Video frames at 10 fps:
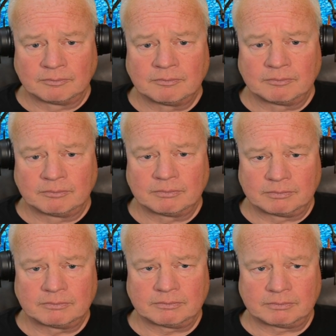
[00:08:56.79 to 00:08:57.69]

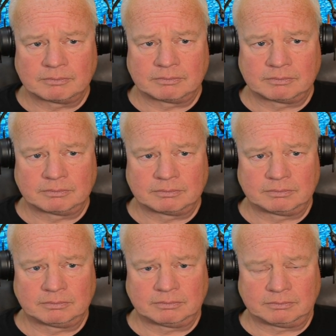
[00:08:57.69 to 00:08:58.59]

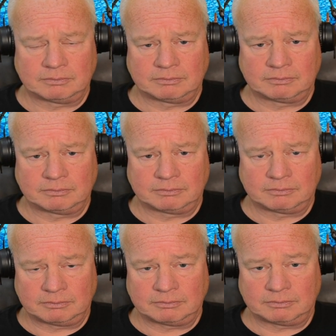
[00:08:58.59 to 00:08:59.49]

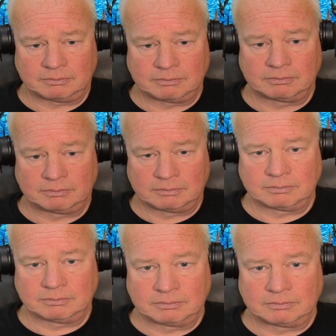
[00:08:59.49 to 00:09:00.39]

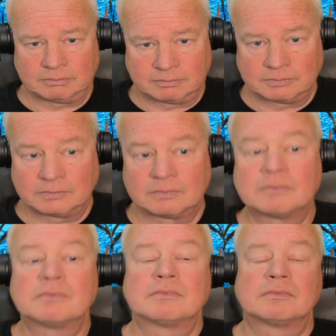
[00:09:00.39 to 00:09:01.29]
No words are spoken by the person on screen.